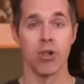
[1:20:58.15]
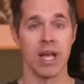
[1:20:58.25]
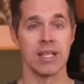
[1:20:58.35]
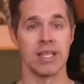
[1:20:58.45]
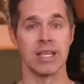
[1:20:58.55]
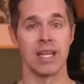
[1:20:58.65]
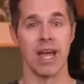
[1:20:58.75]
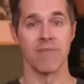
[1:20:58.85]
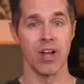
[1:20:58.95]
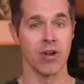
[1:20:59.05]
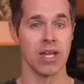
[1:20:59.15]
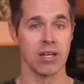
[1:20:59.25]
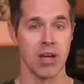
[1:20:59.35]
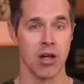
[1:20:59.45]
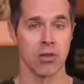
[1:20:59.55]
lightning can have varying
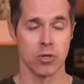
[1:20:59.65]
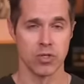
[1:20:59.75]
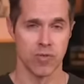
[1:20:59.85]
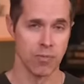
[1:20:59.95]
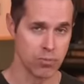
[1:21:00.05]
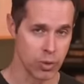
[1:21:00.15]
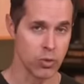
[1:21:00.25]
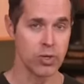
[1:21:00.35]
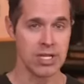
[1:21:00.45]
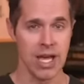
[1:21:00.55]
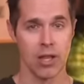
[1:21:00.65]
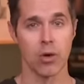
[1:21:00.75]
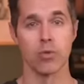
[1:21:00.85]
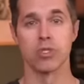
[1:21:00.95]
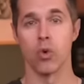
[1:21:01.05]
colors, from blue to
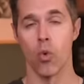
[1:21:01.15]
yellow to